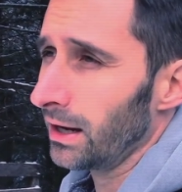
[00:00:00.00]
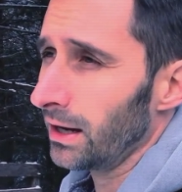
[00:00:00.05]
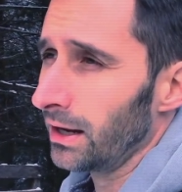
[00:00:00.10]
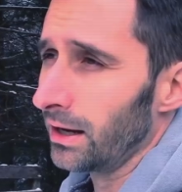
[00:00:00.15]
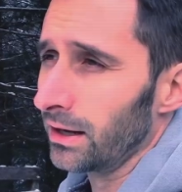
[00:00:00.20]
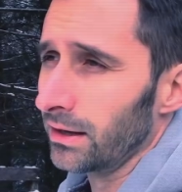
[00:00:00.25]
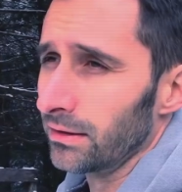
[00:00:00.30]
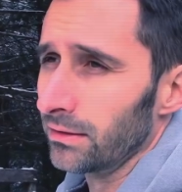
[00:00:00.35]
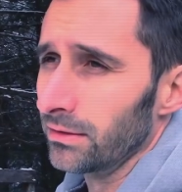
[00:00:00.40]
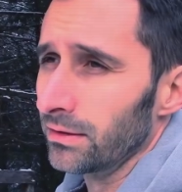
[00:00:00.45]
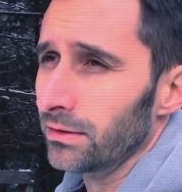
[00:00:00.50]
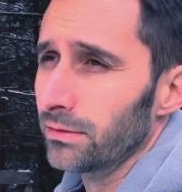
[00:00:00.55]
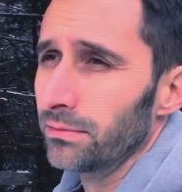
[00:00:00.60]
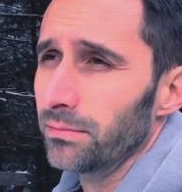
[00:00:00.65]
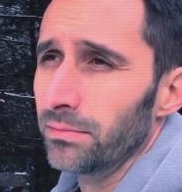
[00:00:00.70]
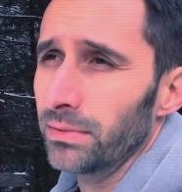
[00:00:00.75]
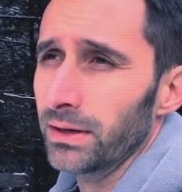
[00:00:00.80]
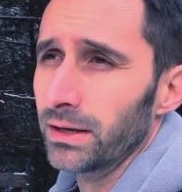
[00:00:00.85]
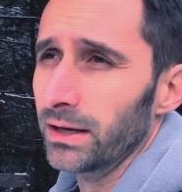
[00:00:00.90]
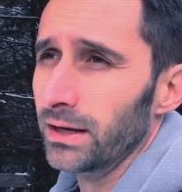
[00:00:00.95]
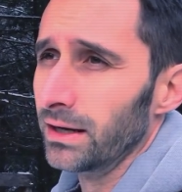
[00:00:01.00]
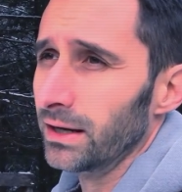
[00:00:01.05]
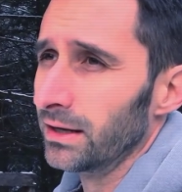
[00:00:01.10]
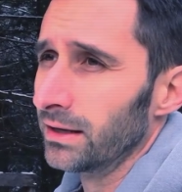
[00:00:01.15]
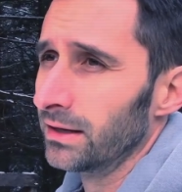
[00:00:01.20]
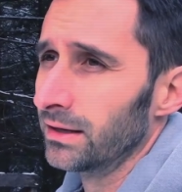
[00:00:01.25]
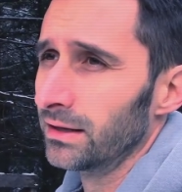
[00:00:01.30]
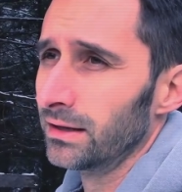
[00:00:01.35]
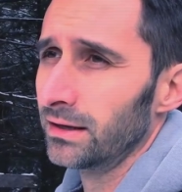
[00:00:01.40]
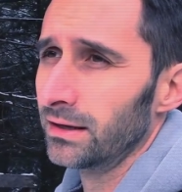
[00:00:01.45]
I don't know. But uh,
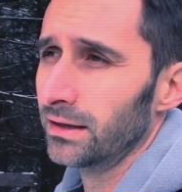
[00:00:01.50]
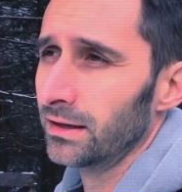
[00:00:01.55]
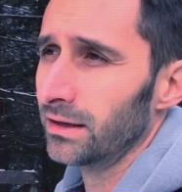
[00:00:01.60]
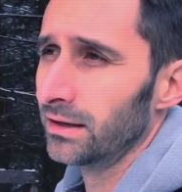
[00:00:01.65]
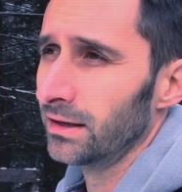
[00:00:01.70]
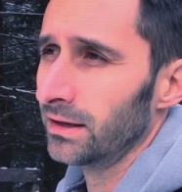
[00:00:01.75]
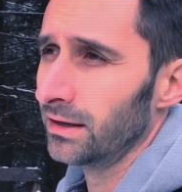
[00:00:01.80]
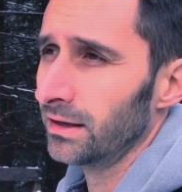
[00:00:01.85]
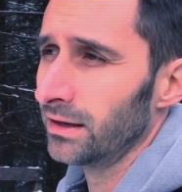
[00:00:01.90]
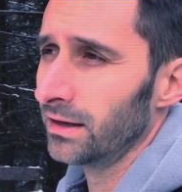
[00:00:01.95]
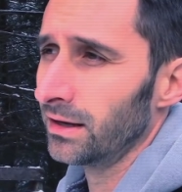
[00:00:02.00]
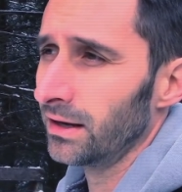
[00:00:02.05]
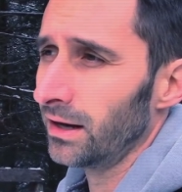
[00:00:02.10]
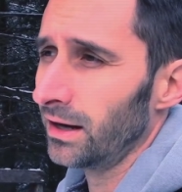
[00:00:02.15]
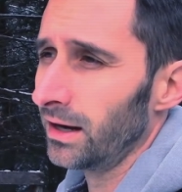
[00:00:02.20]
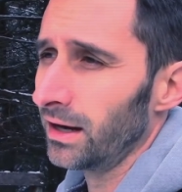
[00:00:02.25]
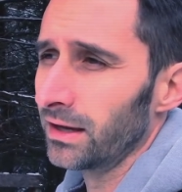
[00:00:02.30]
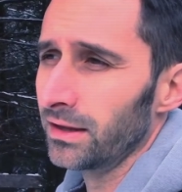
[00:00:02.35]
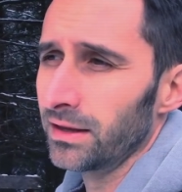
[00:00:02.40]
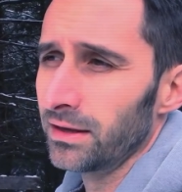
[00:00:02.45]
I